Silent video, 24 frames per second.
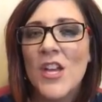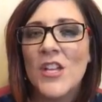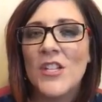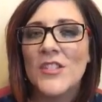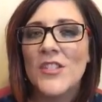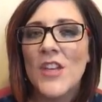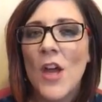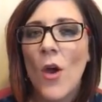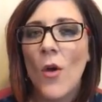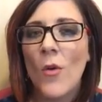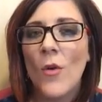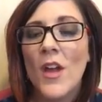
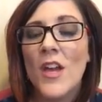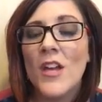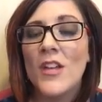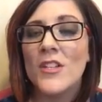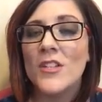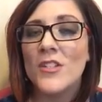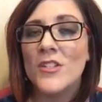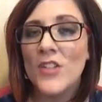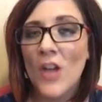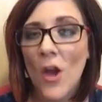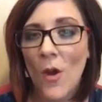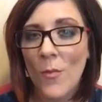So
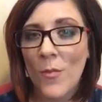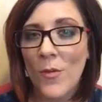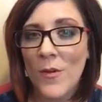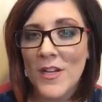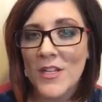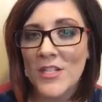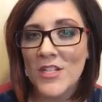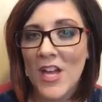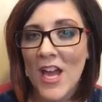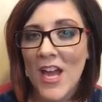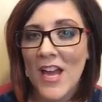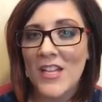don't
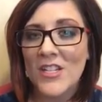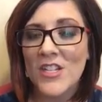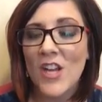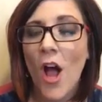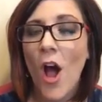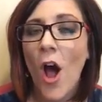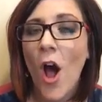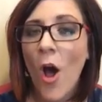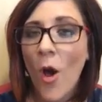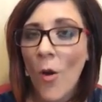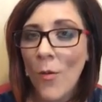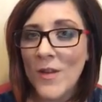prejudge.
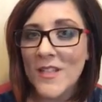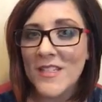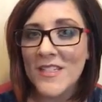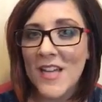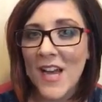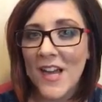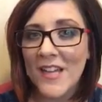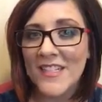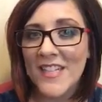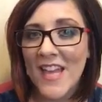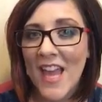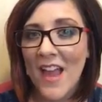Always
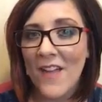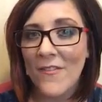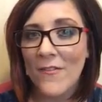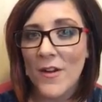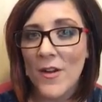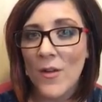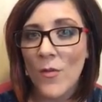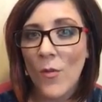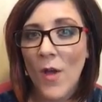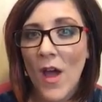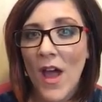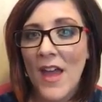talk to
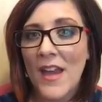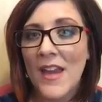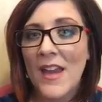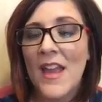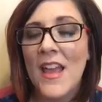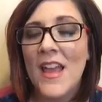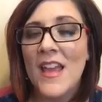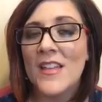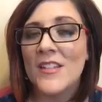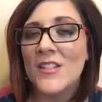everyone.